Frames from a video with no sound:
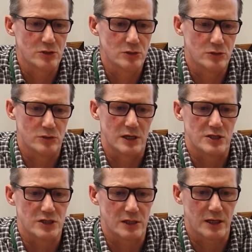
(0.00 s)
who,
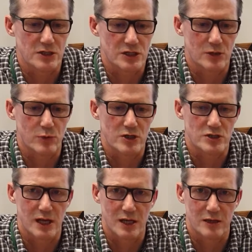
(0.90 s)
like I said, wears
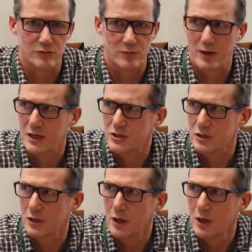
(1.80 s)
an NIV mask.